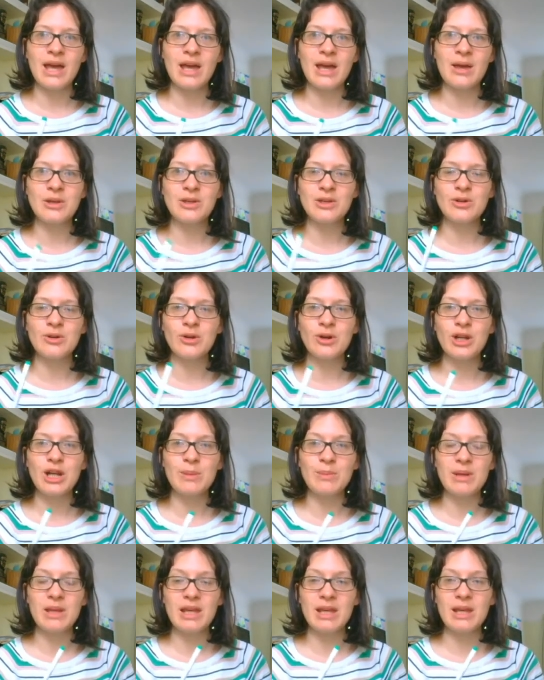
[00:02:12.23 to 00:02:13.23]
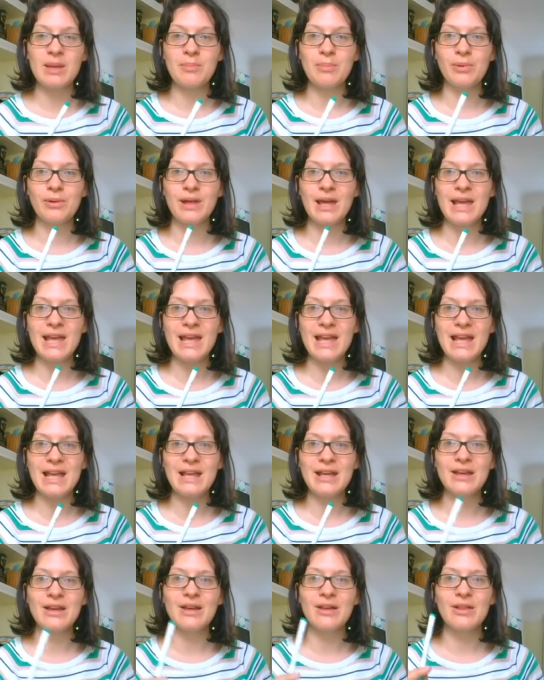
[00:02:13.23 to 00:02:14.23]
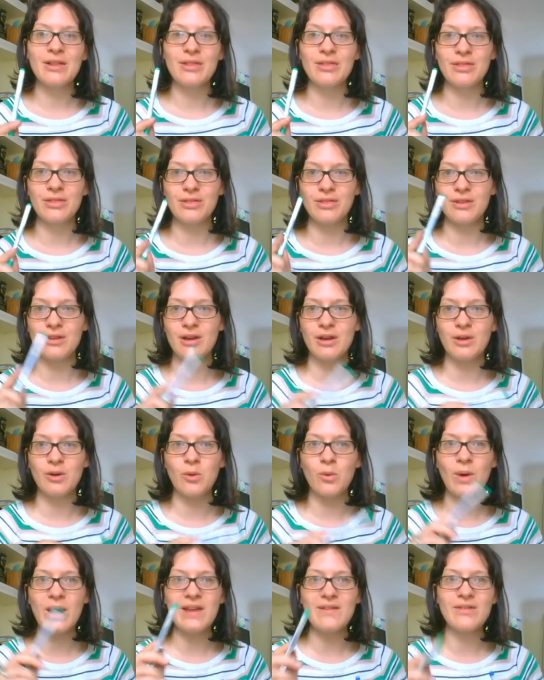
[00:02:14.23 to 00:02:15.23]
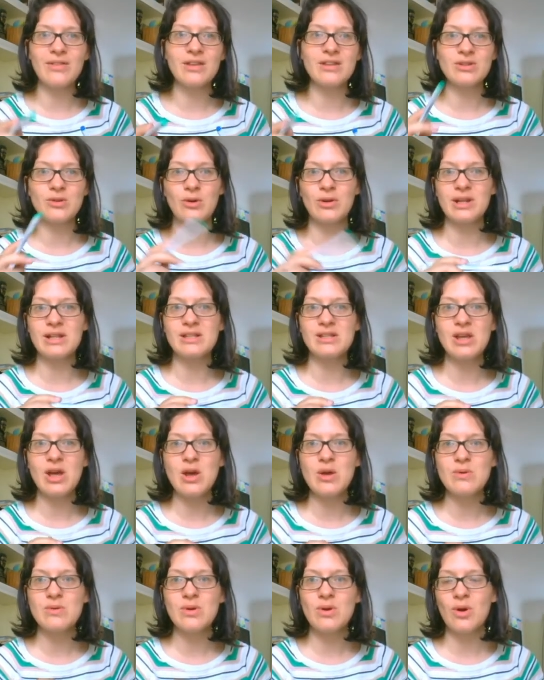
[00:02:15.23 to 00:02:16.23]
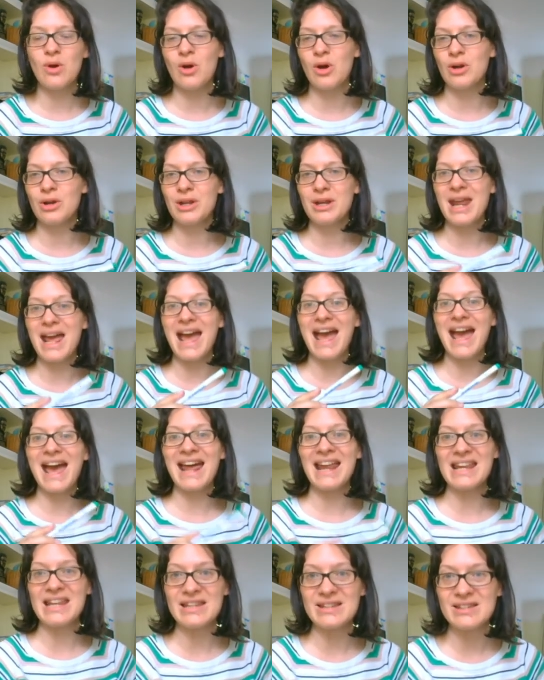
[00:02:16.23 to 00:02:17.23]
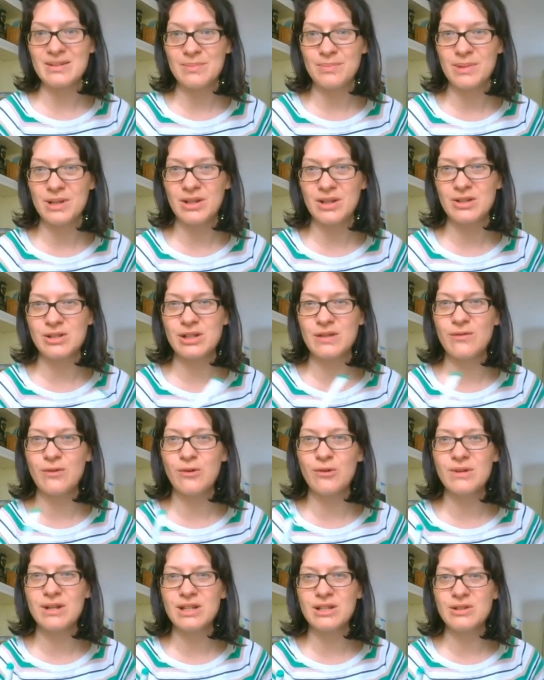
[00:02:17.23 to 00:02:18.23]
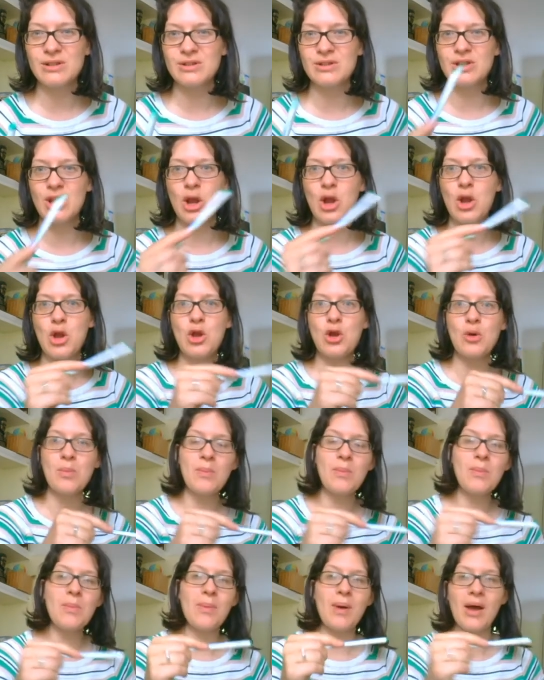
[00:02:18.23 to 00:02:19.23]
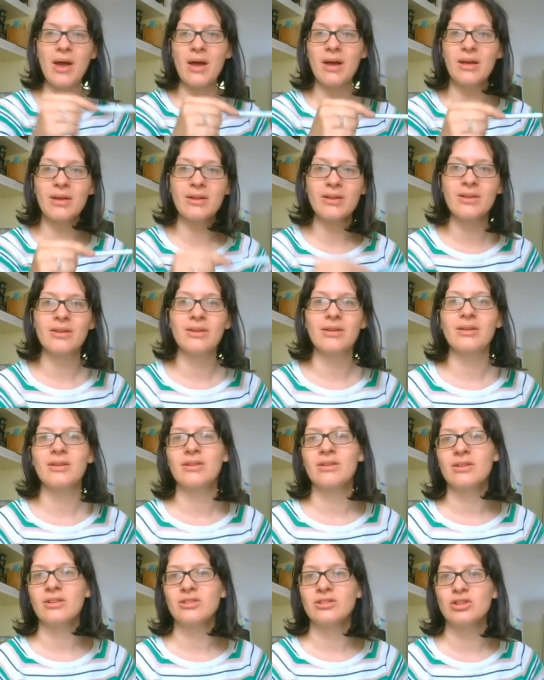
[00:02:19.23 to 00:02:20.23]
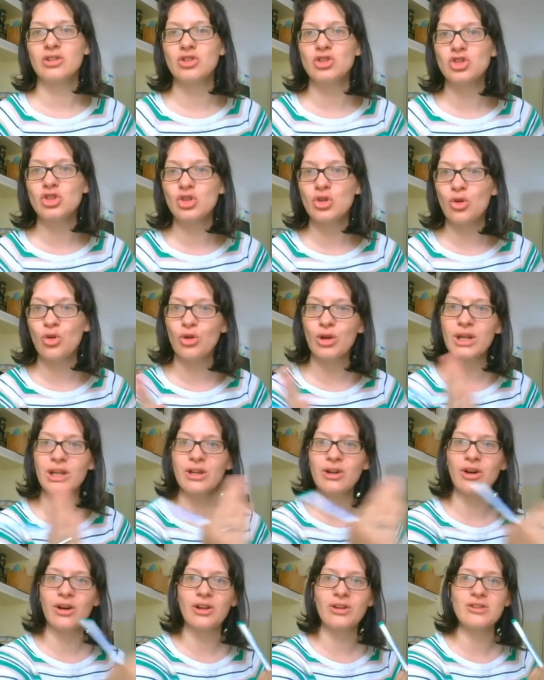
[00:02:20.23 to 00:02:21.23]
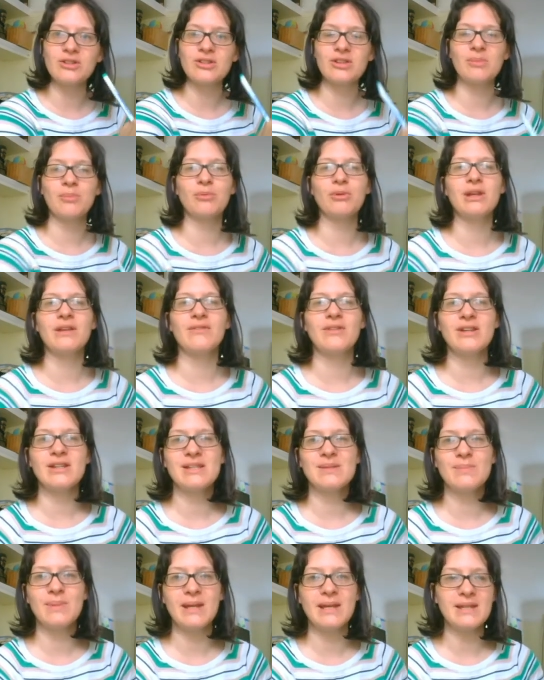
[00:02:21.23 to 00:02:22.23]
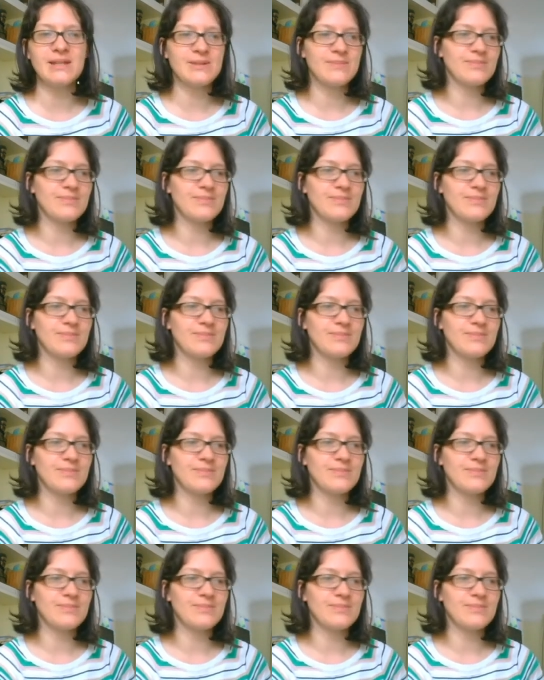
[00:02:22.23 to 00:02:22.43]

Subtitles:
you're going to be playing the quaver that's on its own on an and, because you've already used the number to join on to the previous beat.